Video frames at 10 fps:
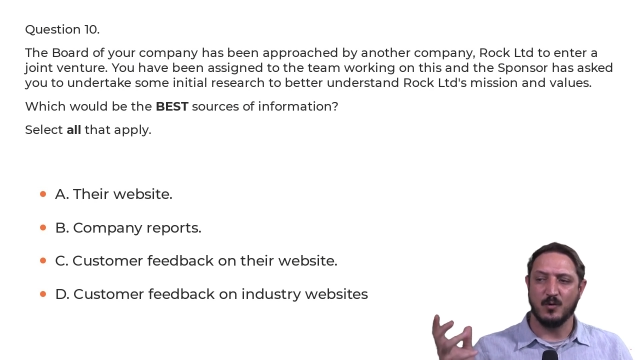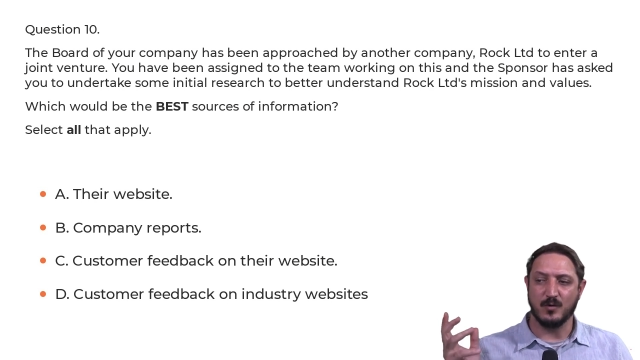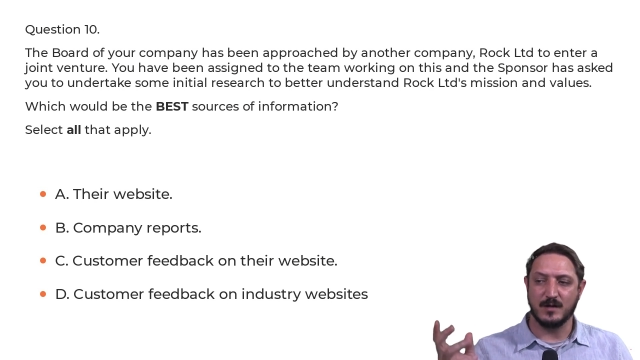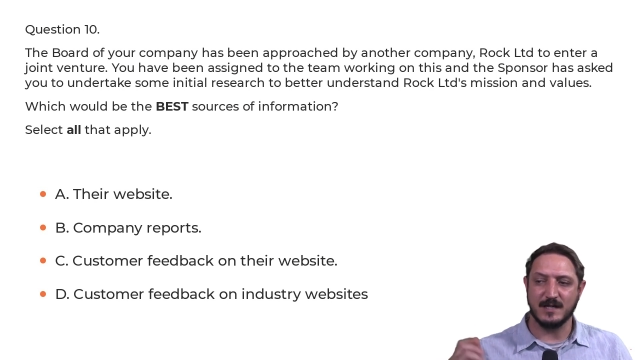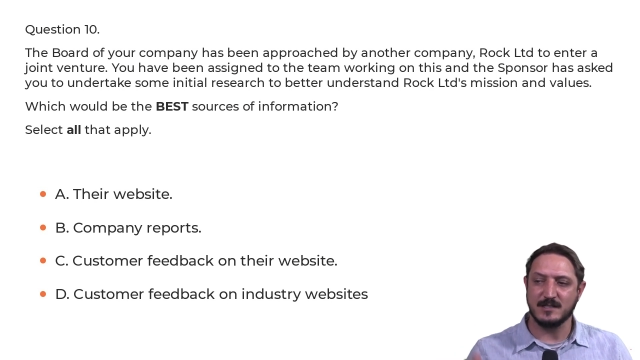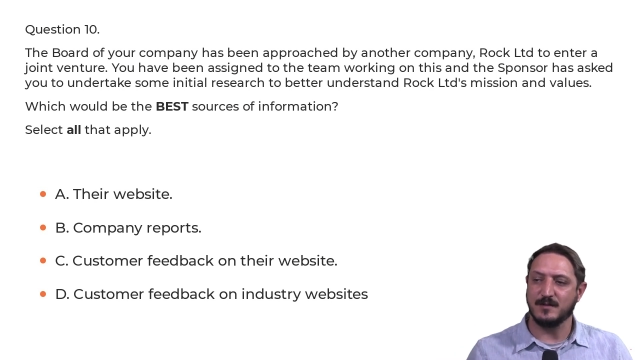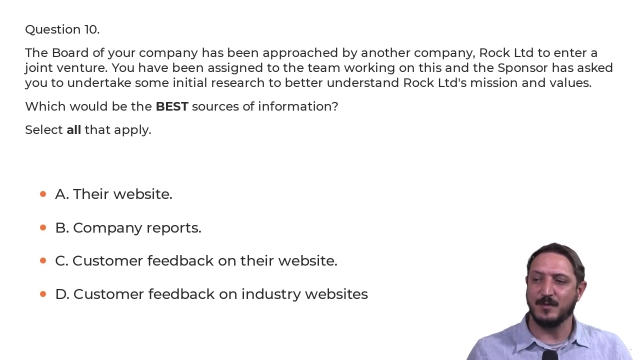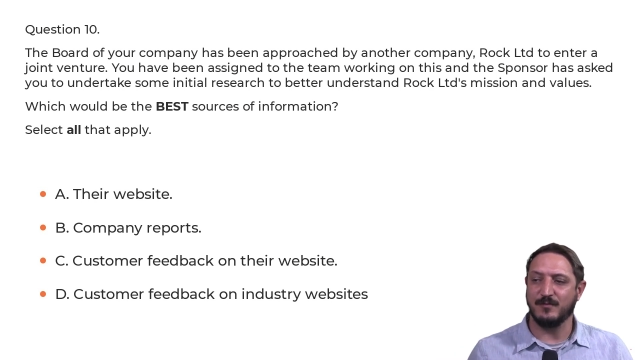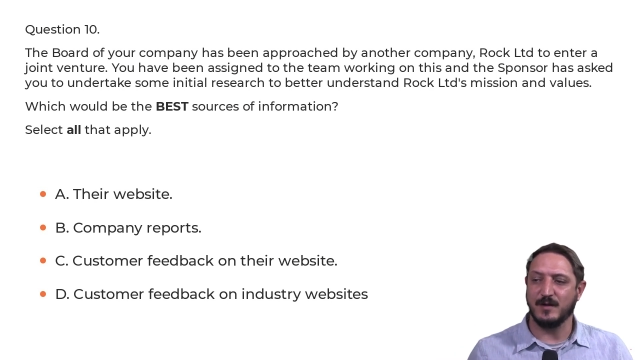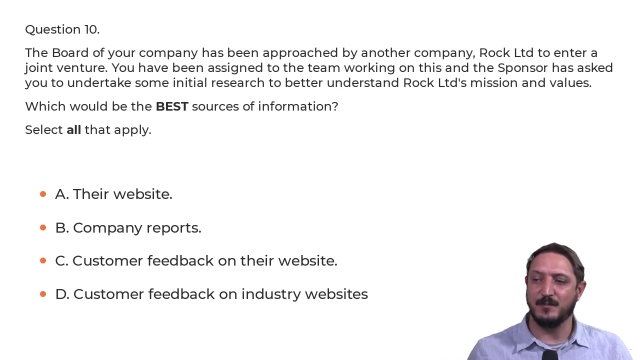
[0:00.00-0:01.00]
or
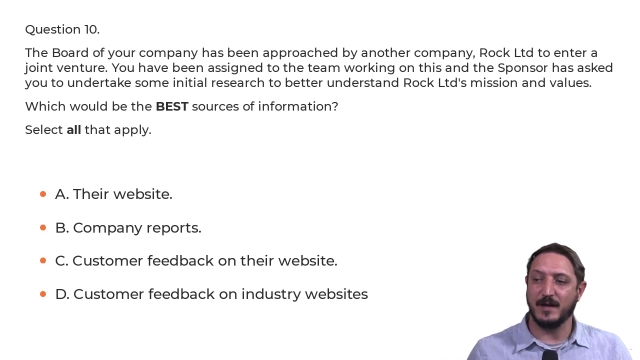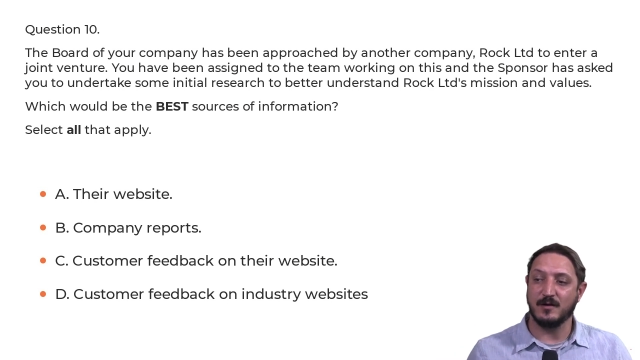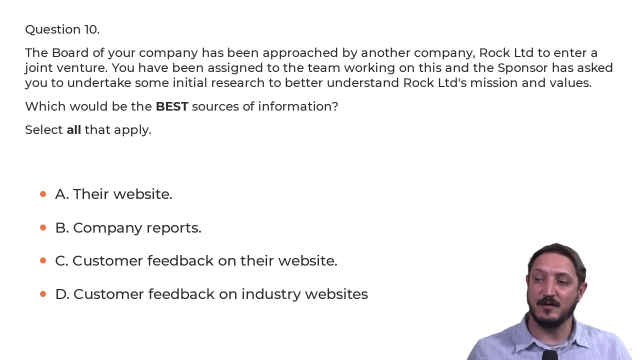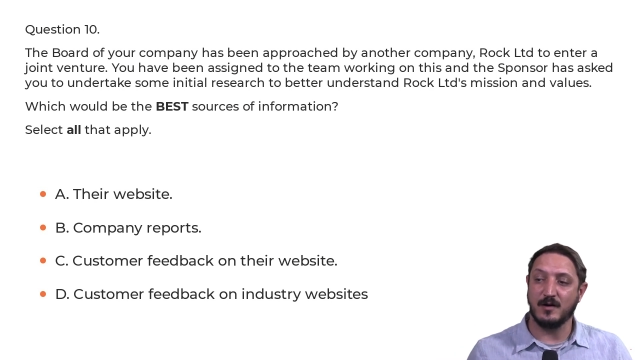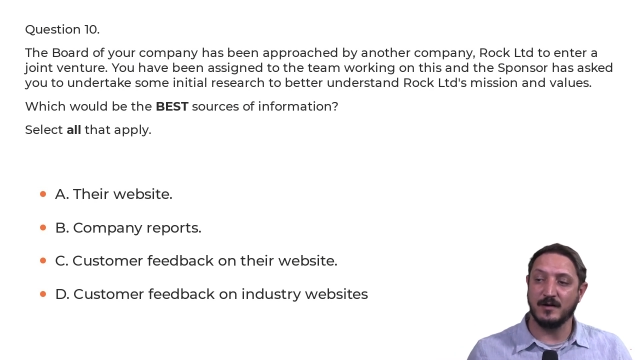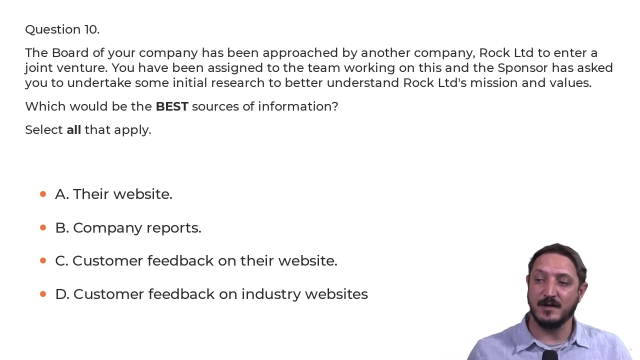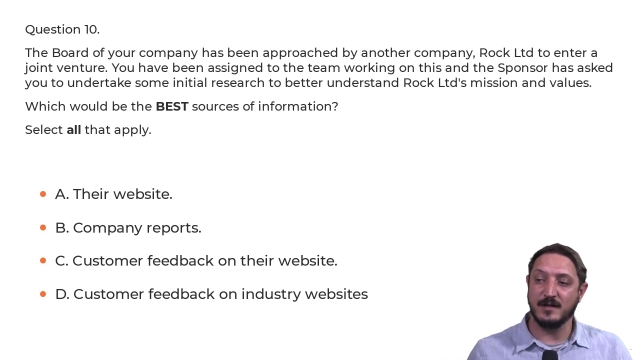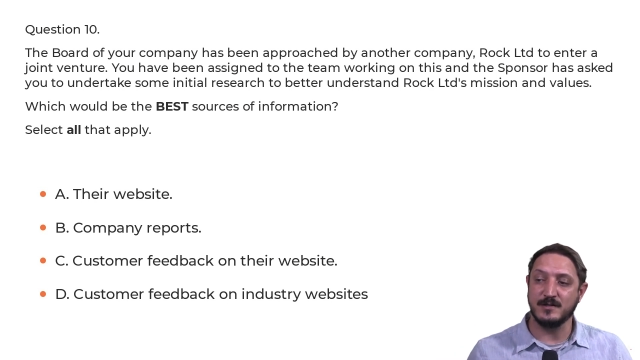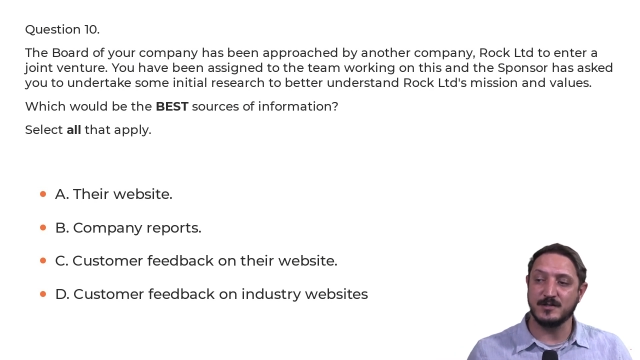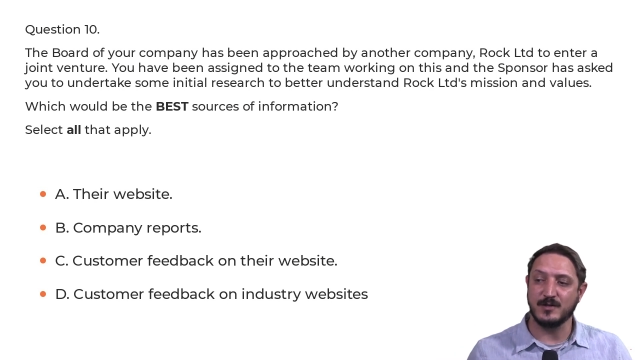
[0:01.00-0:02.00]
customer feedback on
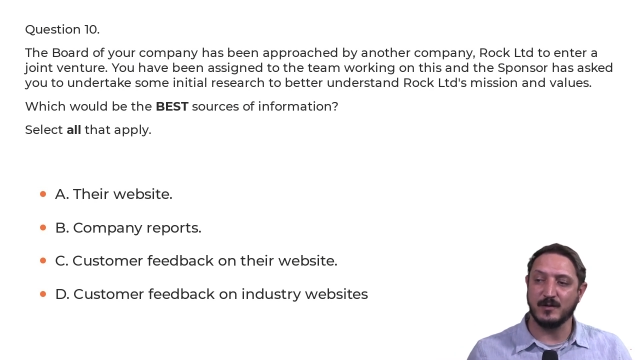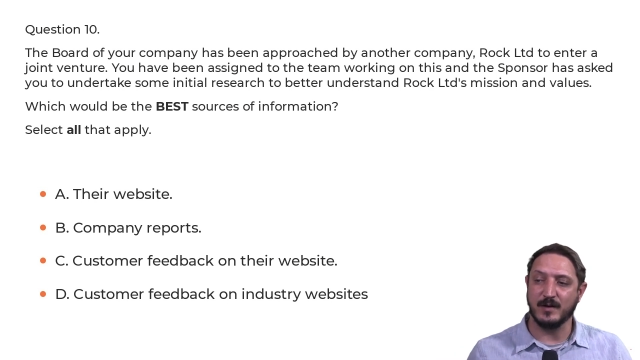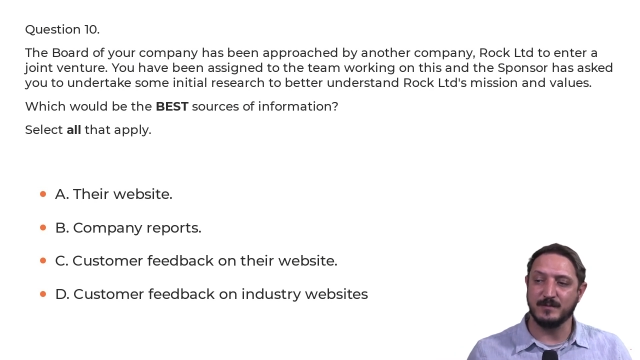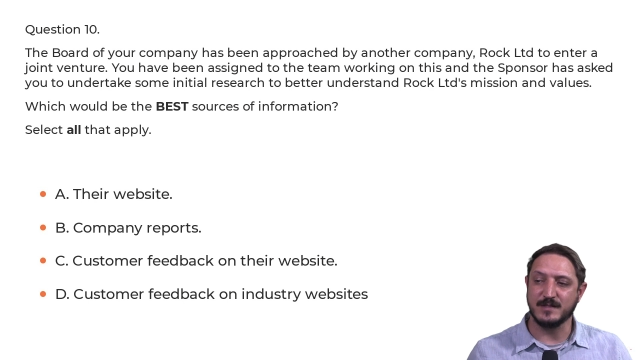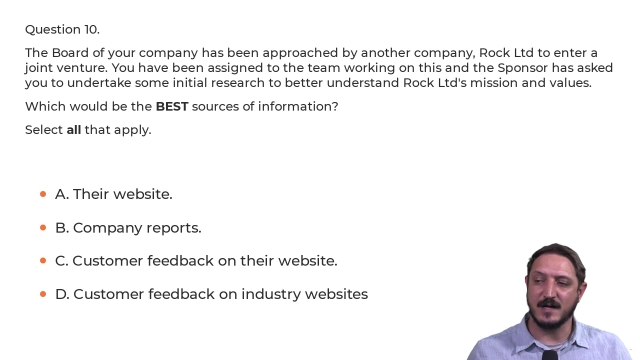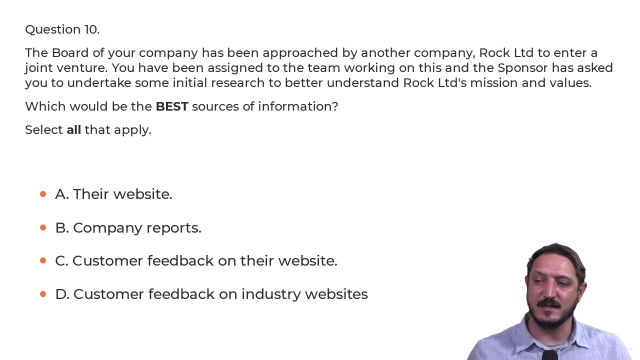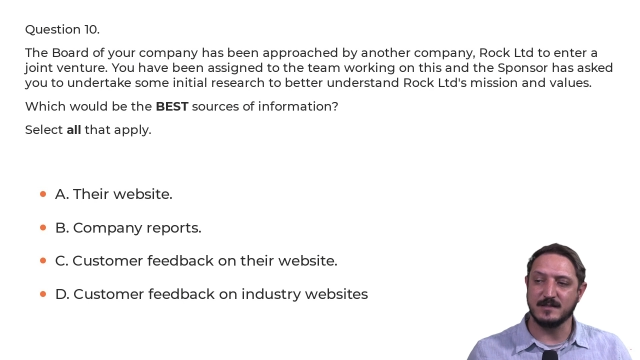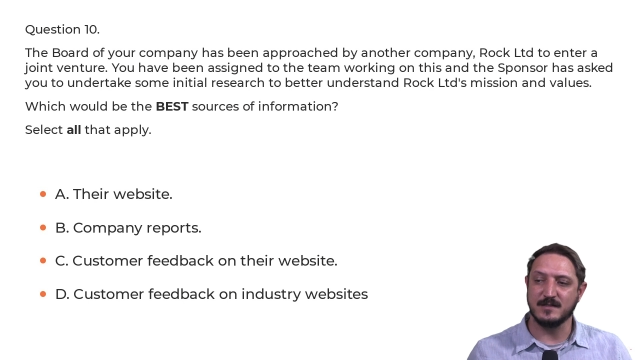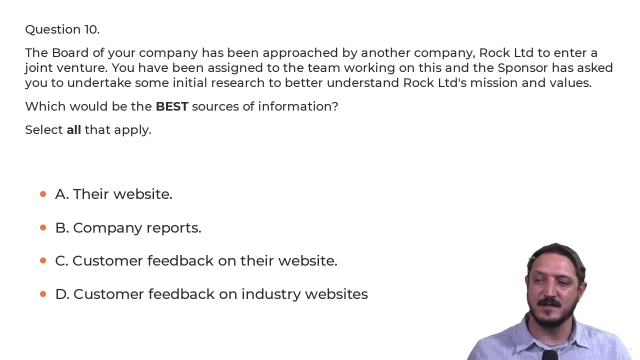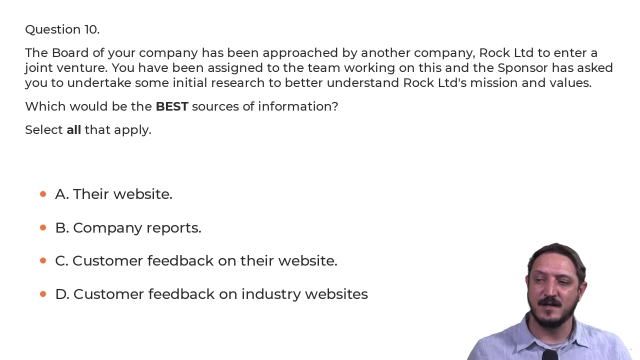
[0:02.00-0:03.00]
industry
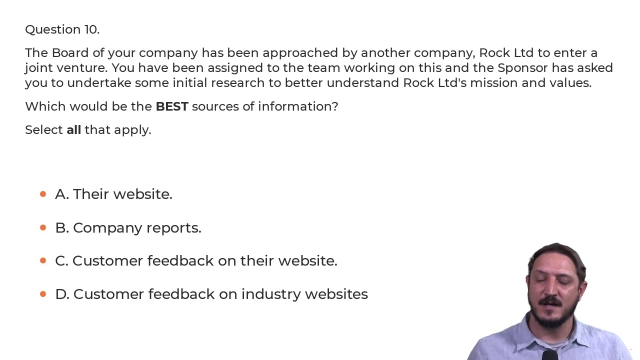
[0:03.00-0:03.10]
websites.